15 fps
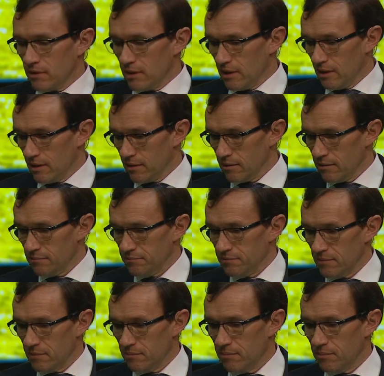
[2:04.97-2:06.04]

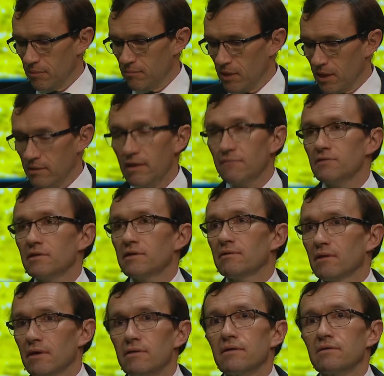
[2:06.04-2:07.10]
I definitely
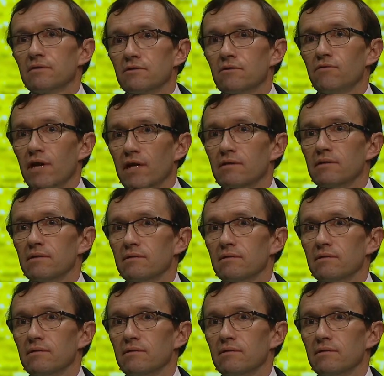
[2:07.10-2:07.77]
think that is correct,